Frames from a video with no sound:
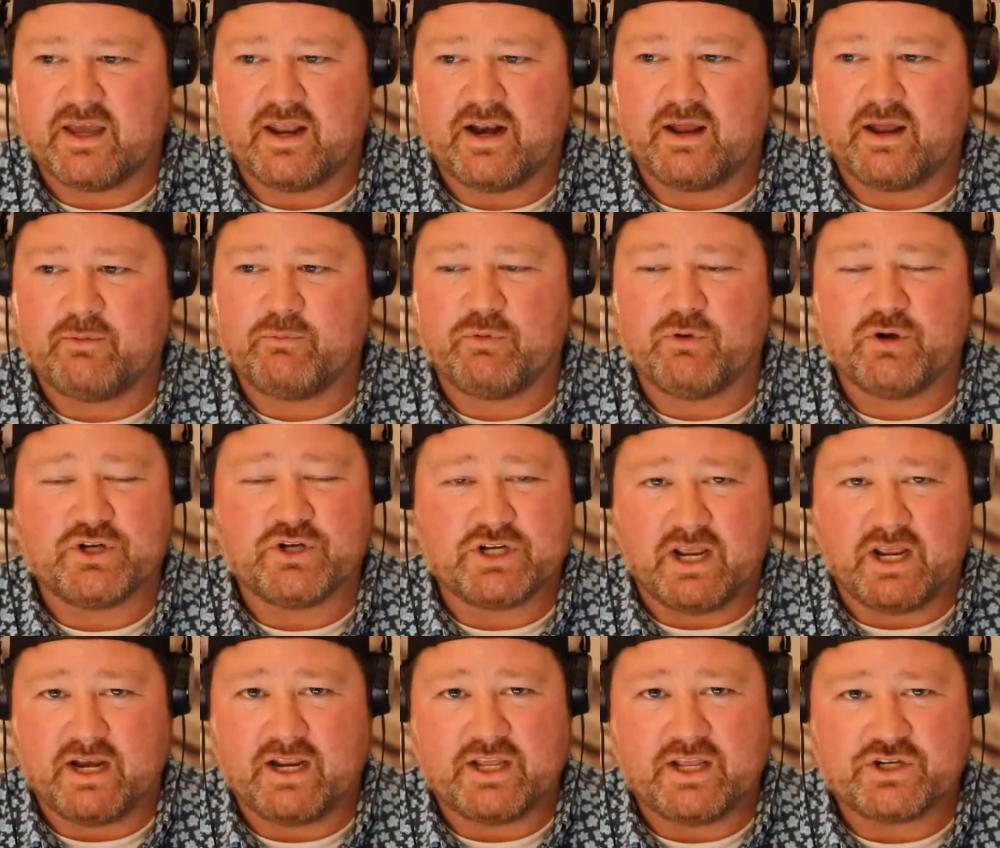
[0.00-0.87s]
And I
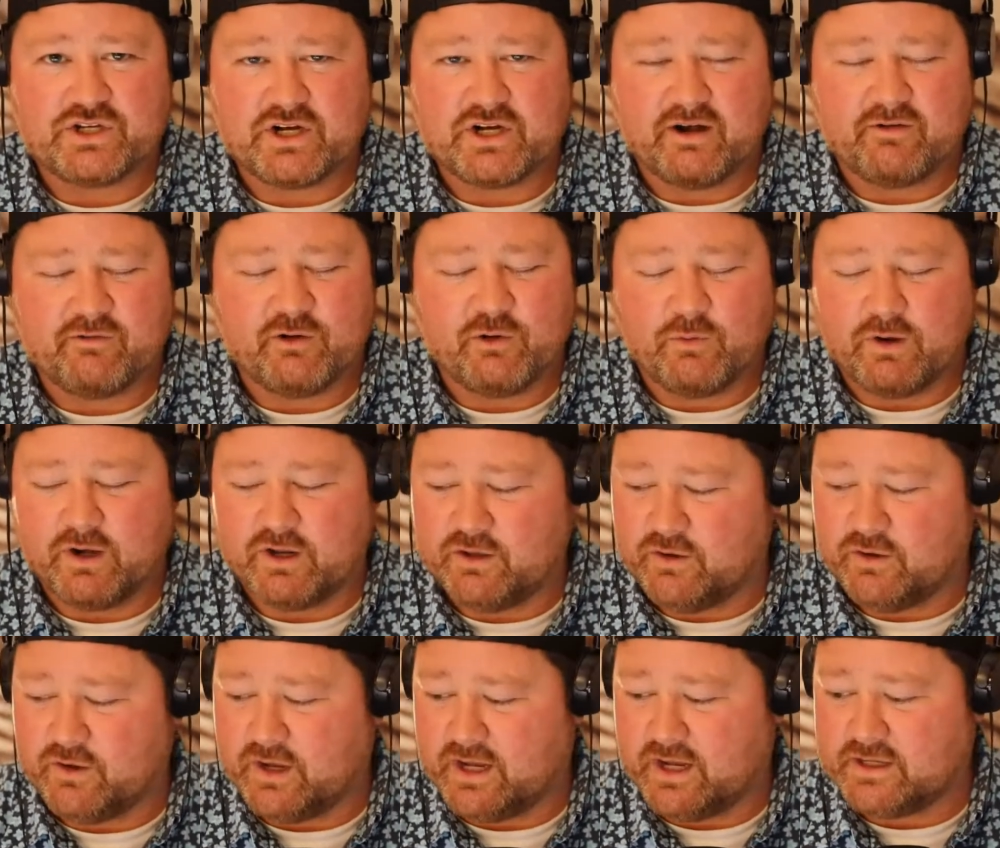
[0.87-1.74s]
appreciate each and every one
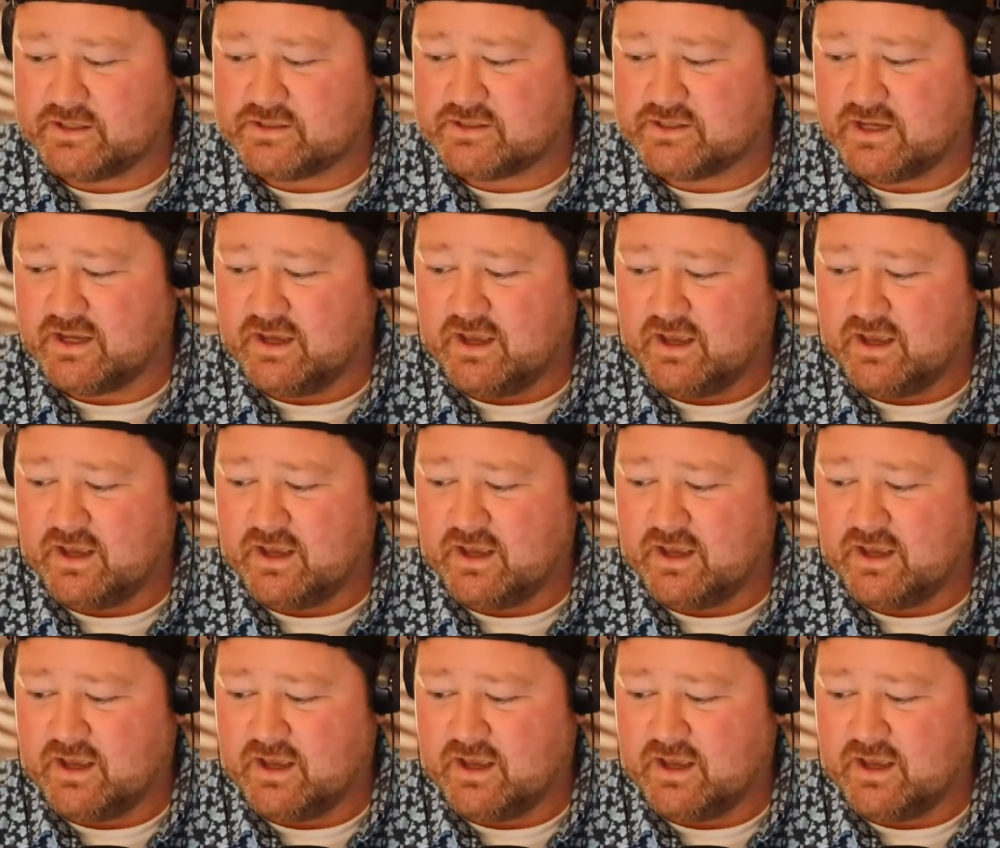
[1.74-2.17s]
of you guys.